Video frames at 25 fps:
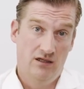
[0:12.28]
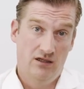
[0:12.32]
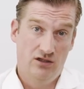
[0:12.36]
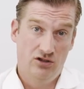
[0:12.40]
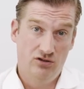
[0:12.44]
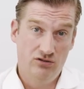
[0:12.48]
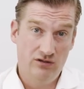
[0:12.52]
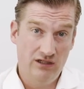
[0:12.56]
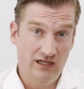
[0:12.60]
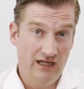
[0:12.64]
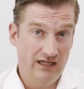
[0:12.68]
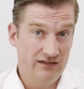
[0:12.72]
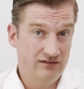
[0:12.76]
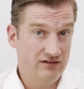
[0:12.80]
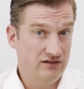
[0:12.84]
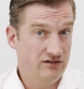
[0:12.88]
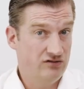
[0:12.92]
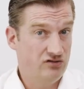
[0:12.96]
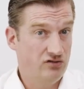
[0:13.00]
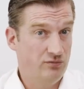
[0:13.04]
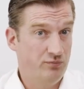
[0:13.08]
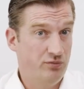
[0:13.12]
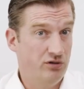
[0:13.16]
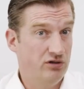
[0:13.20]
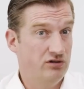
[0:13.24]
Utilizing a
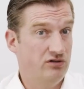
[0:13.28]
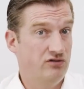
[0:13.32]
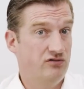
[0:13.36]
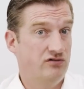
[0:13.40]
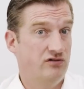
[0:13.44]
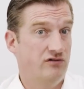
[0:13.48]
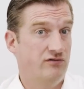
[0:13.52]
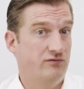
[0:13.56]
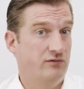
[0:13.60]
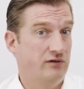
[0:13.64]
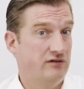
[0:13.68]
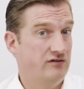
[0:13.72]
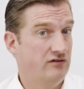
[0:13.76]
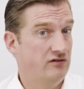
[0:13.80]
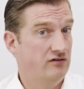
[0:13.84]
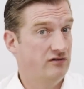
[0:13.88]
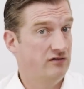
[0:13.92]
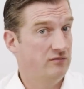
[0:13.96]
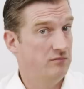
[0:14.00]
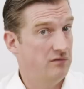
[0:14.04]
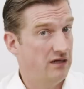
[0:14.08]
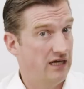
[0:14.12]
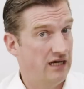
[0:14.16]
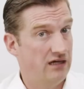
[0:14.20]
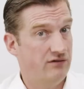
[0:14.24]
supporting software
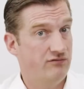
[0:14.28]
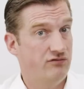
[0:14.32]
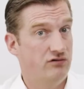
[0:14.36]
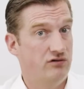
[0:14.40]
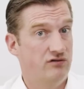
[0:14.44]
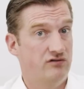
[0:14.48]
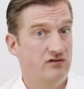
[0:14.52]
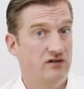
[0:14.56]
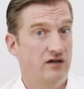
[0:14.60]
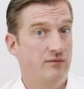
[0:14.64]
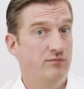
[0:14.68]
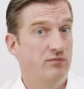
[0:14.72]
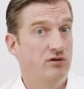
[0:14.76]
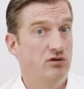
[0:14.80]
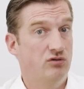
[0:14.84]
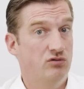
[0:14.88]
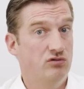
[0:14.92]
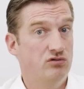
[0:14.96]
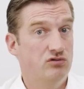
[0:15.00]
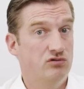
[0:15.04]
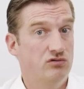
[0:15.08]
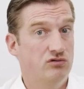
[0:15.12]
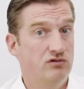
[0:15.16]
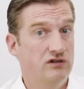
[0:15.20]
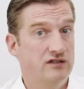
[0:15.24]
system like, for example,
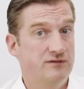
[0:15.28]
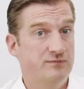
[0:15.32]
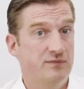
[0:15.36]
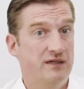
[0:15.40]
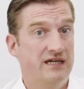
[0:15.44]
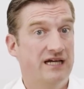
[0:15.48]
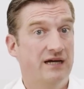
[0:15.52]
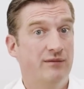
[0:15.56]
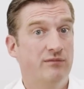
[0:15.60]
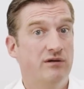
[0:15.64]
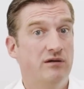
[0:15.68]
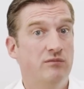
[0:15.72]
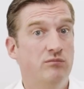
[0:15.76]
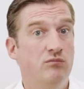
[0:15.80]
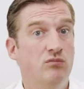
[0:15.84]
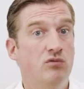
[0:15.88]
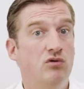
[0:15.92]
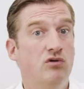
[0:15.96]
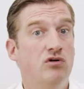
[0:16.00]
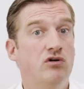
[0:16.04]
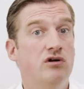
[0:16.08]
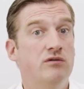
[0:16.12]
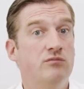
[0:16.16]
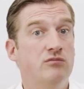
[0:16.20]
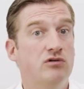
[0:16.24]
Odoo is becoming
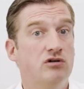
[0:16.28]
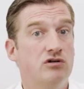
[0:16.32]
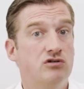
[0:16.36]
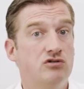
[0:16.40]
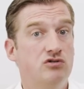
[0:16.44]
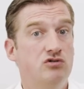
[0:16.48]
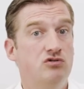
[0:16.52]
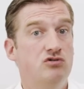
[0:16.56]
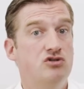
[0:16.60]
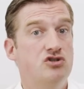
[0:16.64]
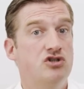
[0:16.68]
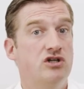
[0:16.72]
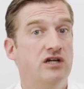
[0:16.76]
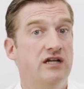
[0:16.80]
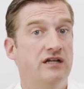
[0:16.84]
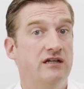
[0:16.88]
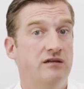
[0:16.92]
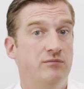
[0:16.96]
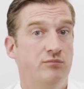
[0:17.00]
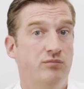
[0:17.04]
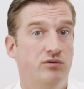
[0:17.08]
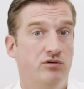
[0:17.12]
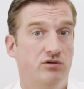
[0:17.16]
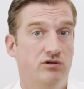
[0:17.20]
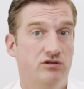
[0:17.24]
more and more crucial and
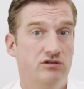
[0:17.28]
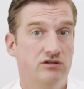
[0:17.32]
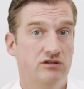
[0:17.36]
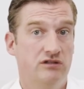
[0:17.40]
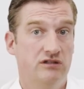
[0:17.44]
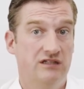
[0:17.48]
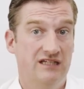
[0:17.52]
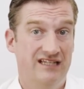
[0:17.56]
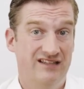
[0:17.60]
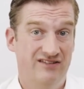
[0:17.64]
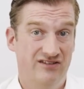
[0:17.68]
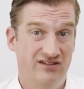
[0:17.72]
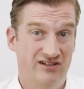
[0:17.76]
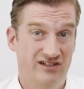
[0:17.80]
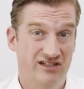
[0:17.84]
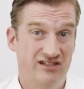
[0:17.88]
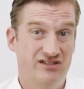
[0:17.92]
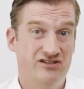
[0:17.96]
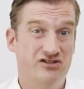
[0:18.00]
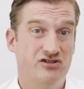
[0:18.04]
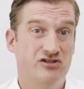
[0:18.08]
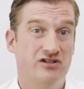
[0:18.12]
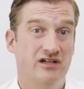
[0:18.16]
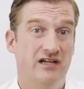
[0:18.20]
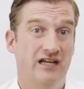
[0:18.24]
important in the
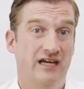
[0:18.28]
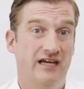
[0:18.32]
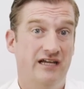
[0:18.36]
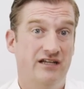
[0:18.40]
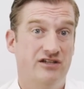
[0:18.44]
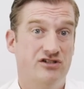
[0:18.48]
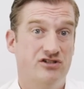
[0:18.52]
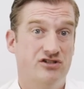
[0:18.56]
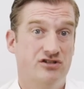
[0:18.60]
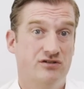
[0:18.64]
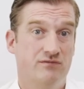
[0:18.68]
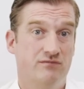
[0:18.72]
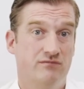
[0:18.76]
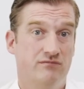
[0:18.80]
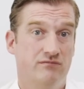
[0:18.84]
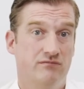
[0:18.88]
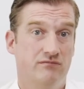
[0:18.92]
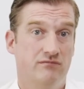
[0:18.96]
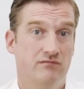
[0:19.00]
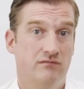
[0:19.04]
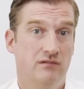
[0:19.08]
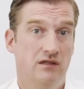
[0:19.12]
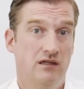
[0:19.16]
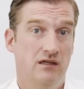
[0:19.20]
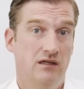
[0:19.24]
digital age.
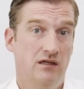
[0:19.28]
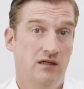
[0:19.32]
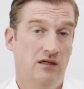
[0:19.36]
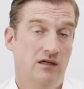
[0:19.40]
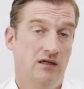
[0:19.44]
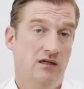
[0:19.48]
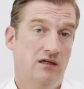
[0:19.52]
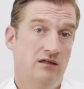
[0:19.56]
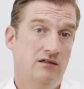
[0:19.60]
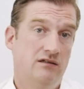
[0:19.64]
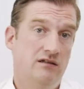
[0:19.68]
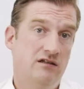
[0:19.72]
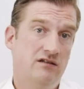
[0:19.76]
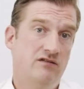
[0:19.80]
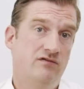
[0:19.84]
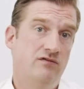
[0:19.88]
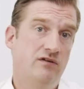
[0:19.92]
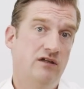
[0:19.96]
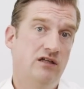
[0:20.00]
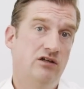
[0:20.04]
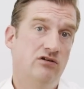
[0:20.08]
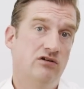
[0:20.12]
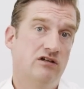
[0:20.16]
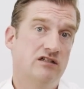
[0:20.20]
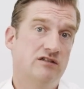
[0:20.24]
This
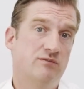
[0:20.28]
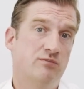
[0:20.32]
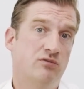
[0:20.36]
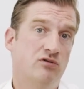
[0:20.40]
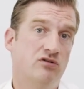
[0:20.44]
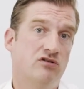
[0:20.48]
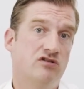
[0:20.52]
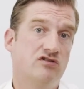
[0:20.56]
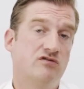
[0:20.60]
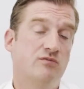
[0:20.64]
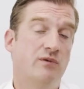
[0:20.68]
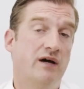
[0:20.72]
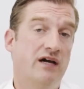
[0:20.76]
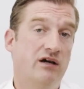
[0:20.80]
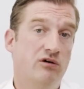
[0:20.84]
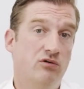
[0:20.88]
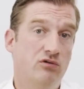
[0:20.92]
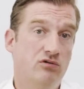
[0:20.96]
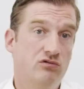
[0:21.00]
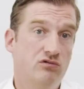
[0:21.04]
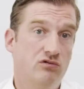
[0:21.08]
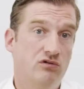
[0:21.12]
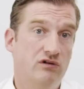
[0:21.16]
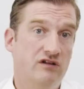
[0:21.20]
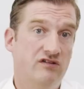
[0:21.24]
video explores why
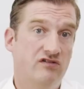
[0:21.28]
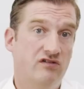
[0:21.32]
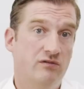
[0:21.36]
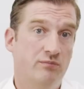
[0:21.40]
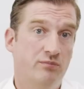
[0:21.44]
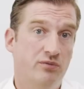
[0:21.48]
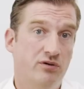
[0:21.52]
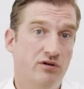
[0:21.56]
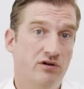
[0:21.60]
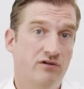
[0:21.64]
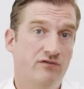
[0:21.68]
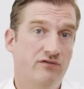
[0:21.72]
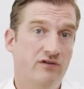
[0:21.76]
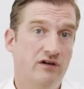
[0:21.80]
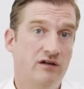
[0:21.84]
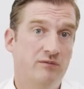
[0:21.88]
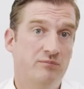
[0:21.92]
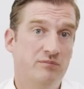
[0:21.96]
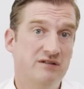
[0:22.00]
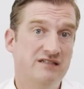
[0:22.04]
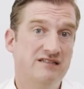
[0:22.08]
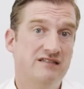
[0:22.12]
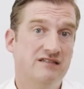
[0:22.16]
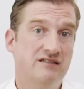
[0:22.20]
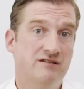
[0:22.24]
Odoo is the
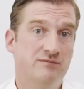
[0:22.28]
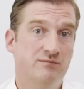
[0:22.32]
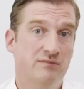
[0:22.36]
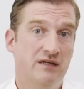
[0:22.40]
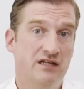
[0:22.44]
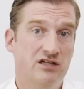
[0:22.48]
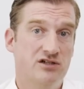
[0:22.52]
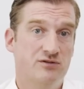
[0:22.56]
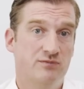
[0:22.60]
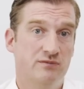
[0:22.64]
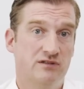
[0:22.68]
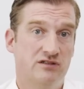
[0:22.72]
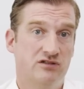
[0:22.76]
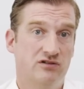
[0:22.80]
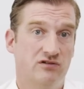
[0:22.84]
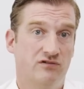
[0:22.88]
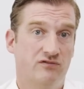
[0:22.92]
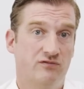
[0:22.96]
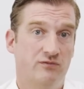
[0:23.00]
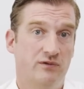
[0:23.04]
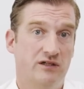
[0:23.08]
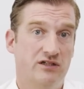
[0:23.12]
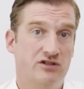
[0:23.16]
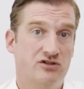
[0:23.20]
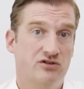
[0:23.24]
perfect business management
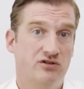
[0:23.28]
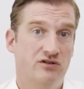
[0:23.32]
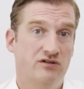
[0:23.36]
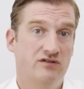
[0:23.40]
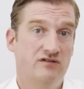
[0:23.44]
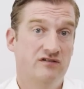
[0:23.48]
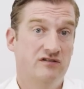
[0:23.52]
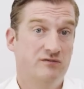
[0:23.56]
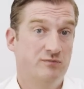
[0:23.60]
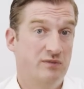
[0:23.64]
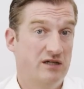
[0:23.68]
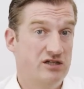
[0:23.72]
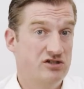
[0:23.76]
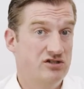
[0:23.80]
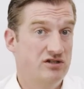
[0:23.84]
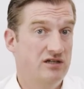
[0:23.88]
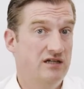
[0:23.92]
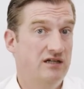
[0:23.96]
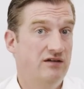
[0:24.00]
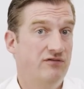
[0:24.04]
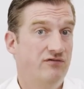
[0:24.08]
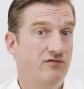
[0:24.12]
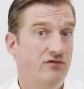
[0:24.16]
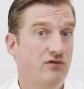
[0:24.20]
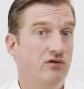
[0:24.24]
software choice,
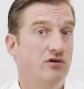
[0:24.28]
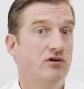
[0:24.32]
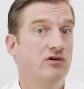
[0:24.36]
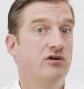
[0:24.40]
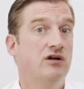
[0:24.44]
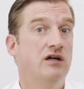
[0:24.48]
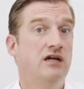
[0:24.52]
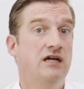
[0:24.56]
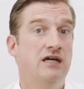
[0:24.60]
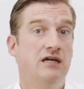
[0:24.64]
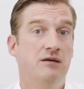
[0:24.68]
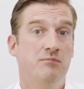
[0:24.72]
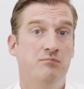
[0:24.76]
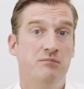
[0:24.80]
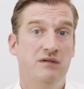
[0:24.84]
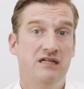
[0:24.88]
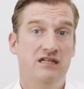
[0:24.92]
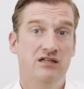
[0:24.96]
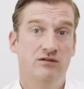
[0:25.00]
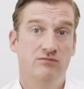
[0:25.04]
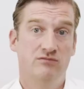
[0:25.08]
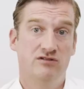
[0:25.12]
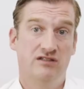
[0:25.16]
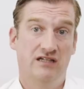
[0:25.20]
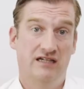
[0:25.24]
especially for
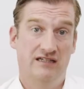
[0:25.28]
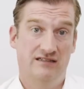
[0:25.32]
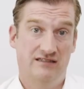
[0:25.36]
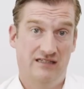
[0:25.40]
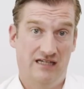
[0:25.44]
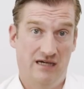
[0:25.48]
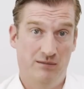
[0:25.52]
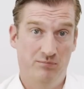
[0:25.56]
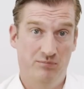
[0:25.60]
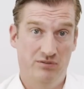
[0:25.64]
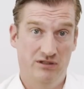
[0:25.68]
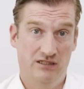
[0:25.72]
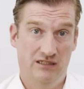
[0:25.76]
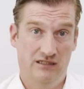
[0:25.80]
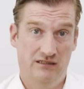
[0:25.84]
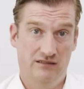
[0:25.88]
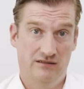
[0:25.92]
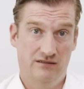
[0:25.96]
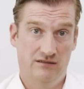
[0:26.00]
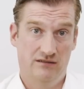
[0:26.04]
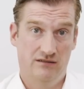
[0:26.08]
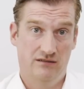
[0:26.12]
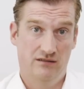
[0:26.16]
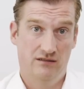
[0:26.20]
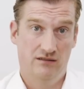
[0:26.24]
medium-sized
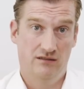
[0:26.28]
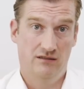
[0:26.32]
companies.